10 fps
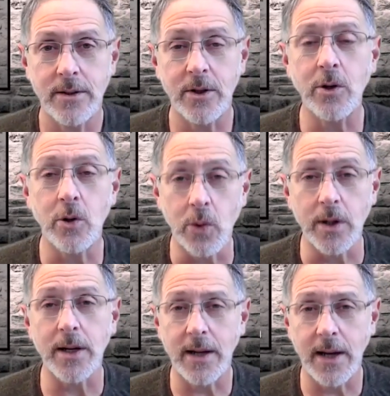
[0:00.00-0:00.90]
do you
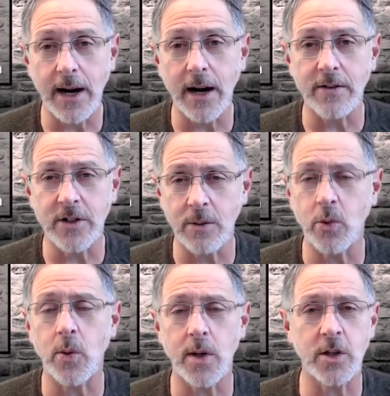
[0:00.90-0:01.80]
really care if
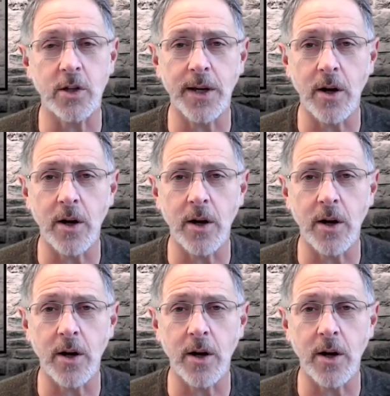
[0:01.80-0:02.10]
someone wants to be